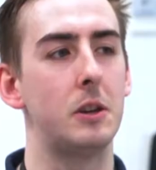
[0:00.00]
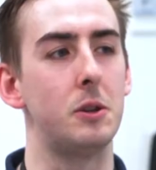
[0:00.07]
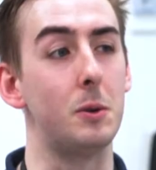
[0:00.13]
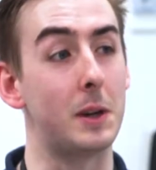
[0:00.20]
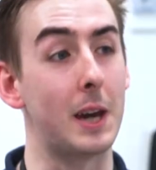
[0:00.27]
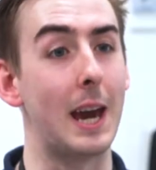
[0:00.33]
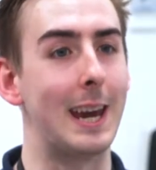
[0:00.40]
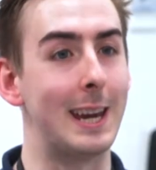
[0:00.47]
You
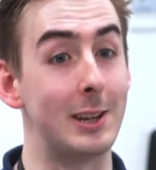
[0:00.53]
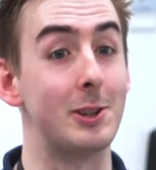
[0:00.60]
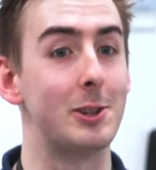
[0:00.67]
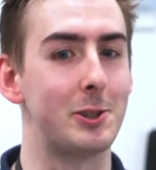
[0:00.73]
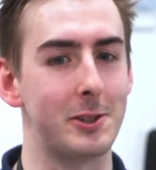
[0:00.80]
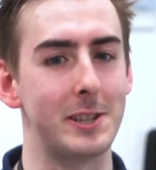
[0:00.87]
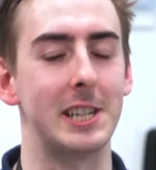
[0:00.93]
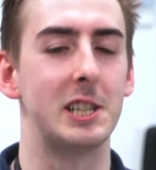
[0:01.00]
get
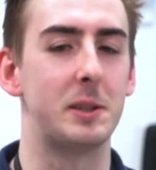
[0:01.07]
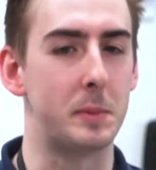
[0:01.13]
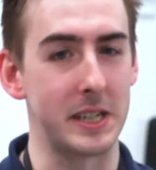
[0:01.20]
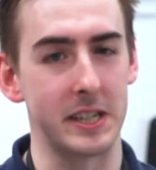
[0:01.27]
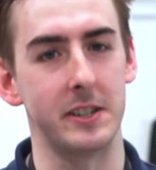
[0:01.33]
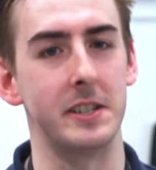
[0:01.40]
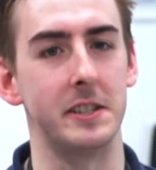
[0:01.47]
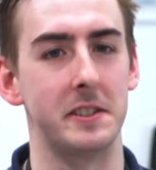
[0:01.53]
industry
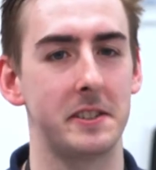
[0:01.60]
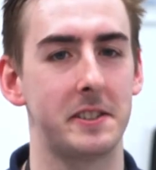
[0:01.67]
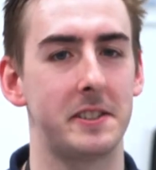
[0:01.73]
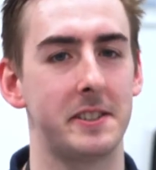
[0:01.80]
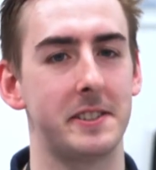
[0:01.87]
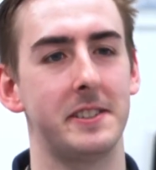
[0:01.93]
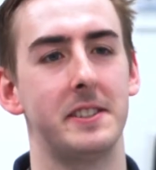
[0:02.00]
experience.